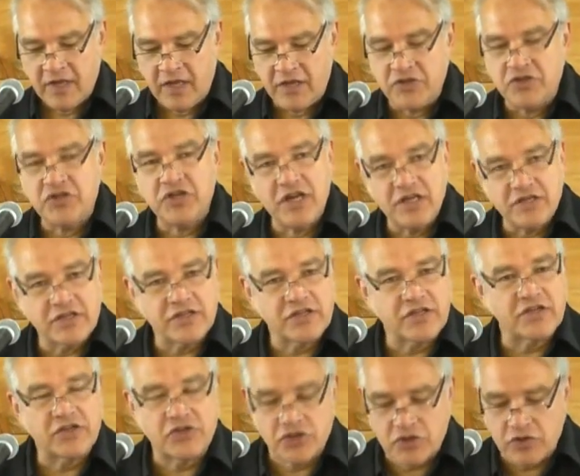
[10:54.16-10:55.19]
And
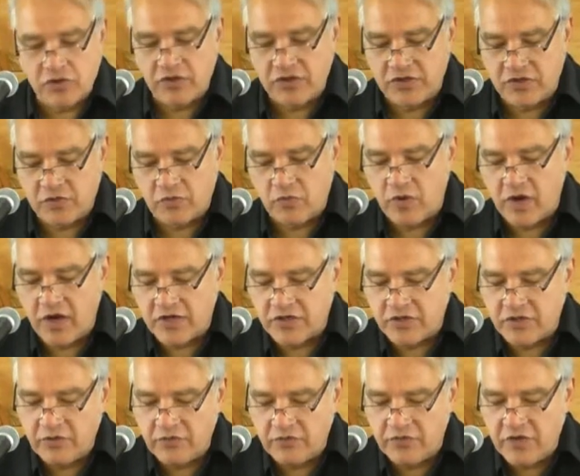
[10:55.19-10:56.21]
Jesus' choice to wash
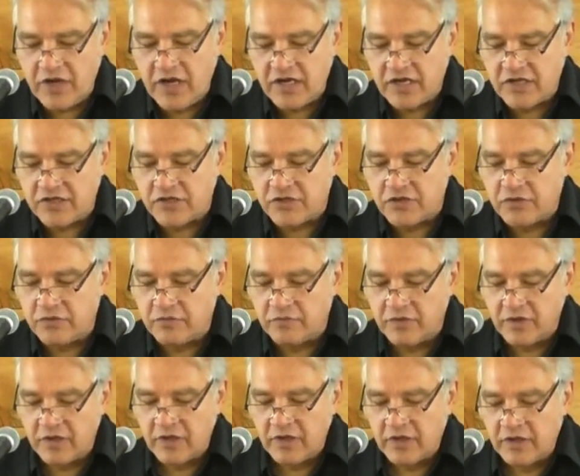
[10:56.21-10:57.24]
their feet is
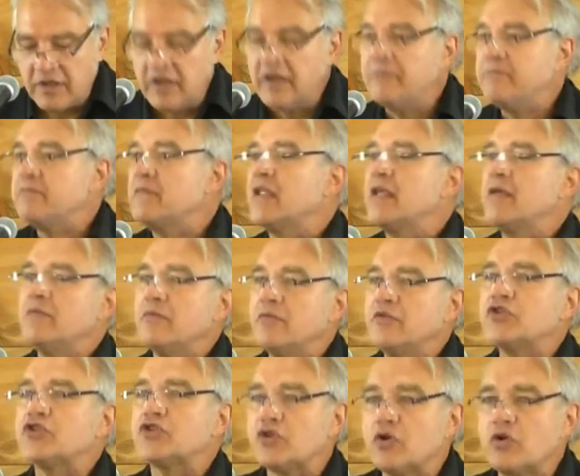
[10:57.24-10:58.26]
to
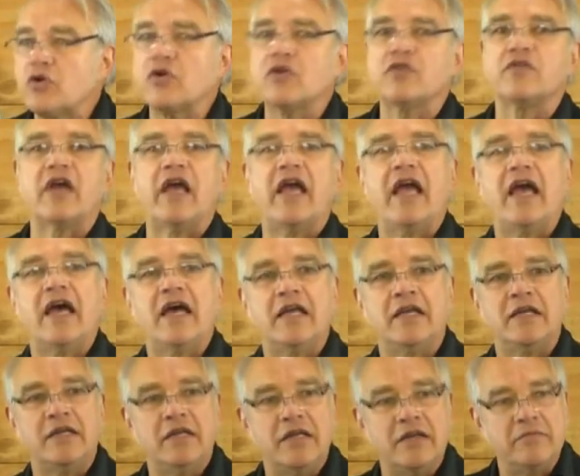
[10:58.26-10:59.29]
serve
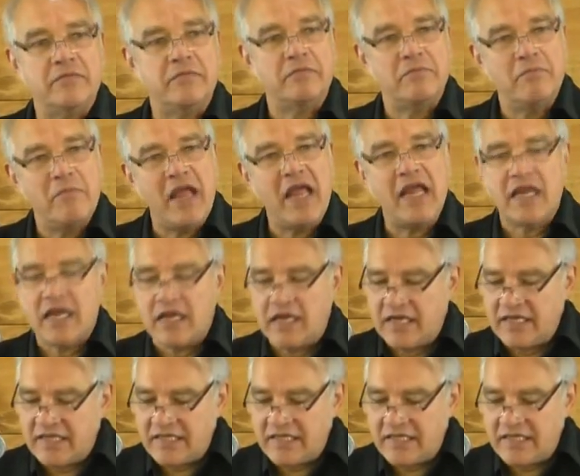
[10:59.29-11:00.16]
and make an